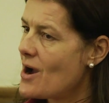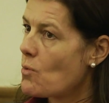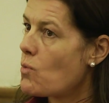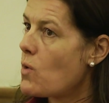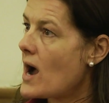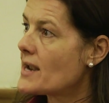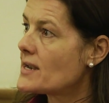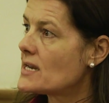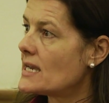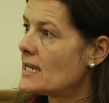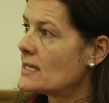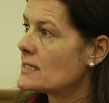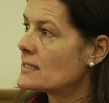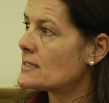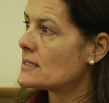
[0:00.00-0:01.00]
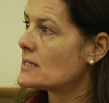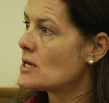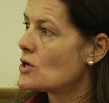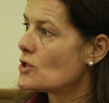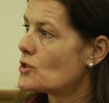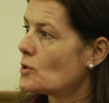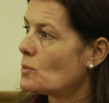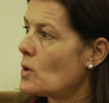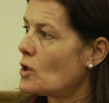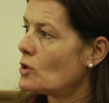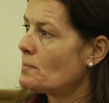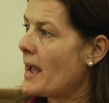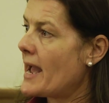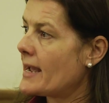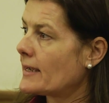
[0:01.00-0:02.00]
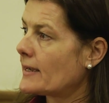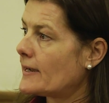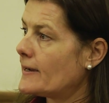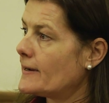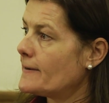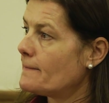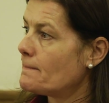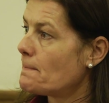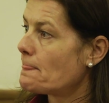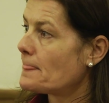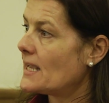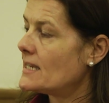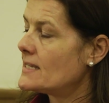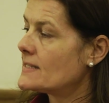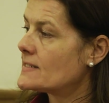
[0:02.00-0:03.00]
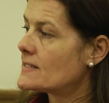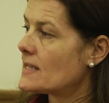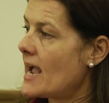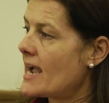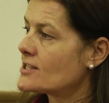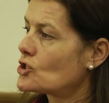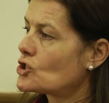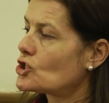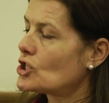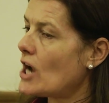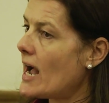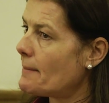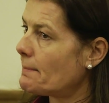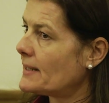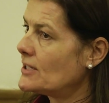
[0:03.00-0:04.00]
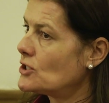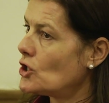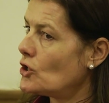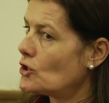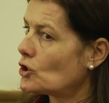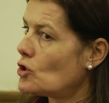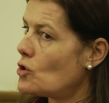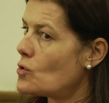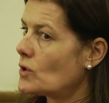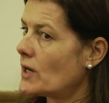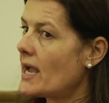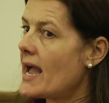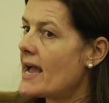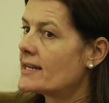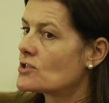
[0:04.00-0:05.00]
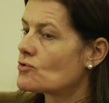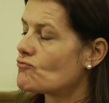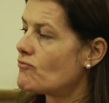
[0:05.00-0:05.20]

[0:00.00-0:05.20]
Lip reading: One is the World Bank has sharply turned a corner and is